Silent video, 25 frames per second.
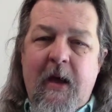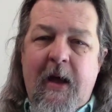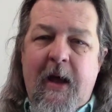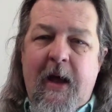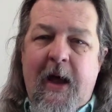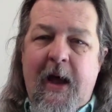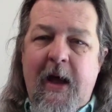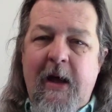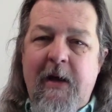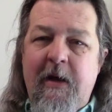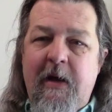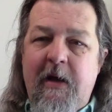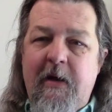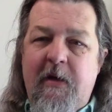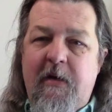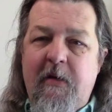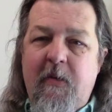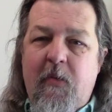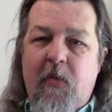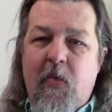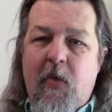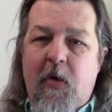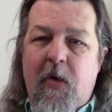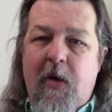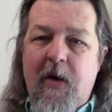I need to
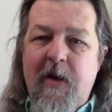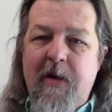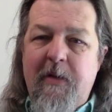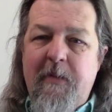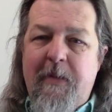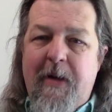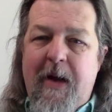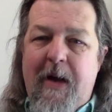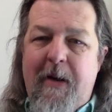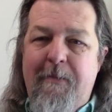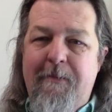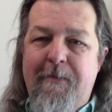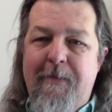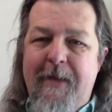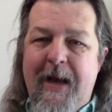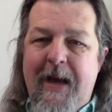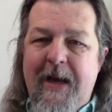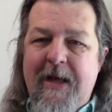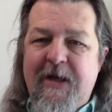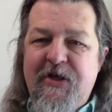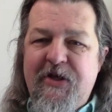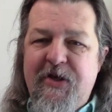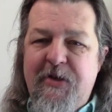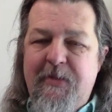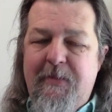worry about
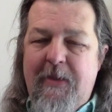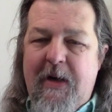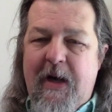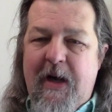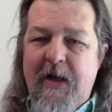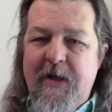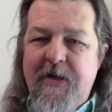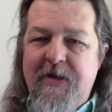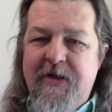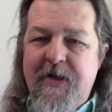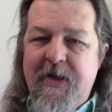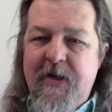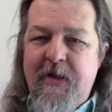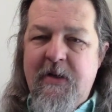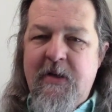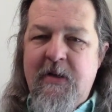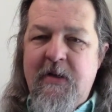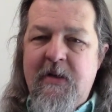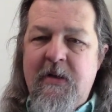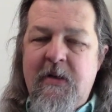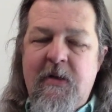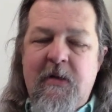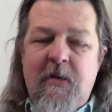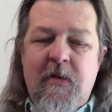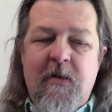maximizing
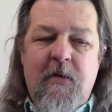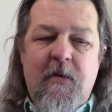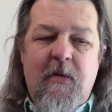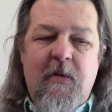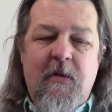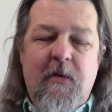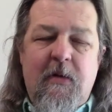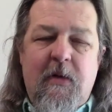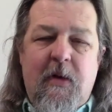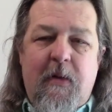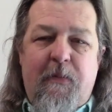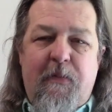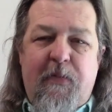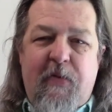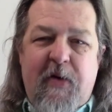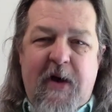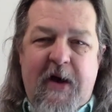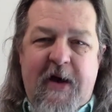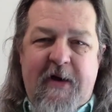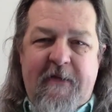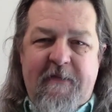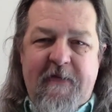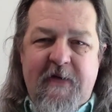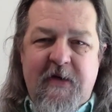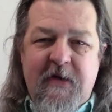the
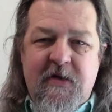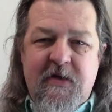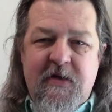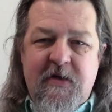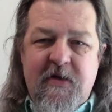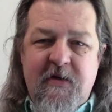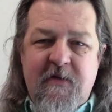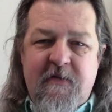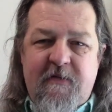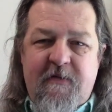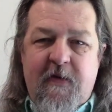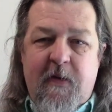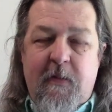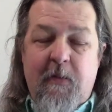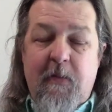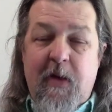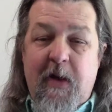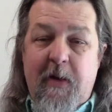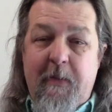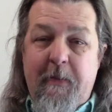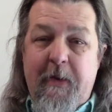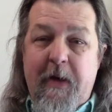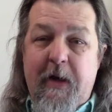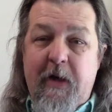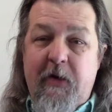profits from
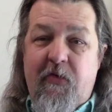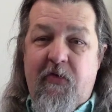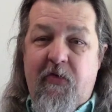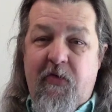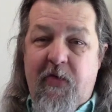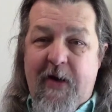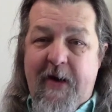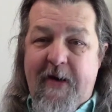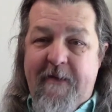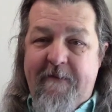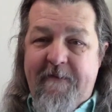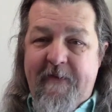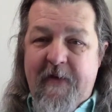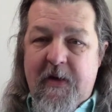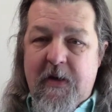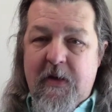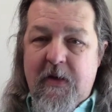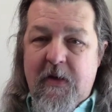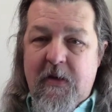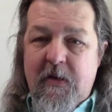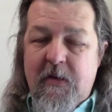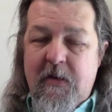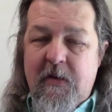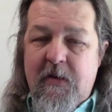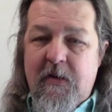limited traffic.
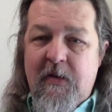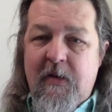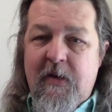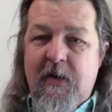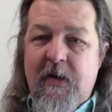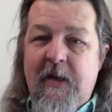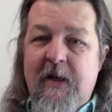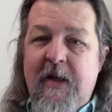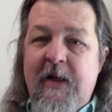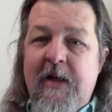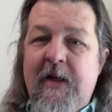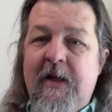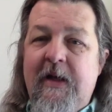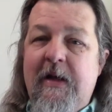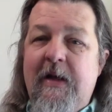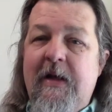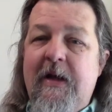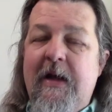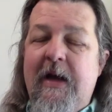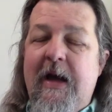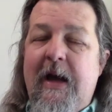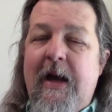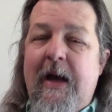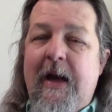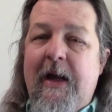
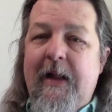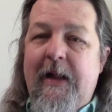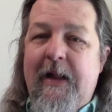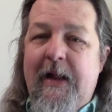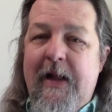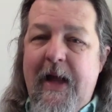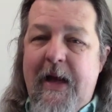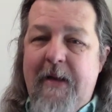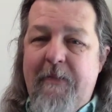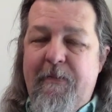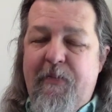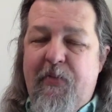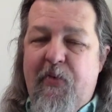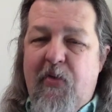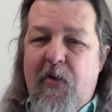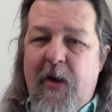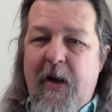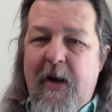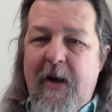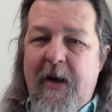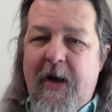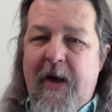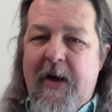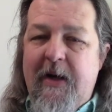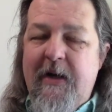And at that
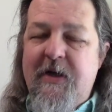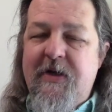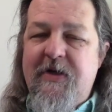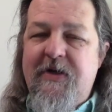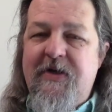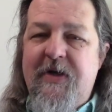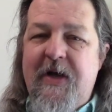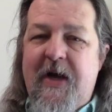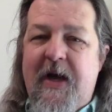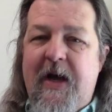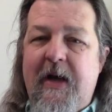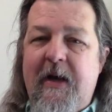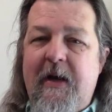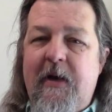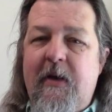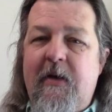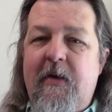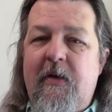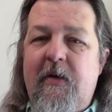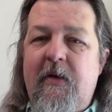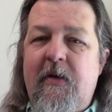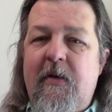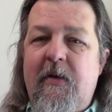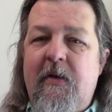point, I decided